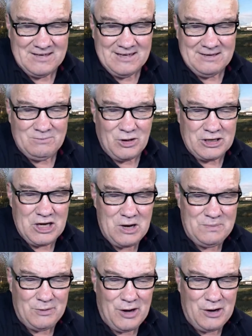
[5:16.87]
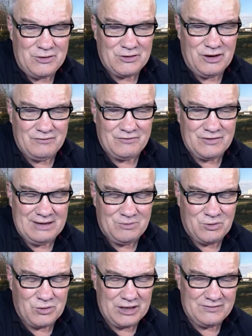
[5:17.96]
my GoPro that I've
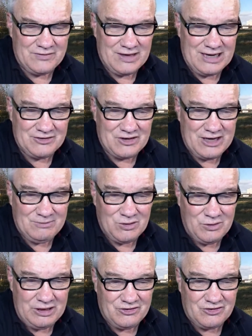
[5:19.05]
bought over the last couple of weeks.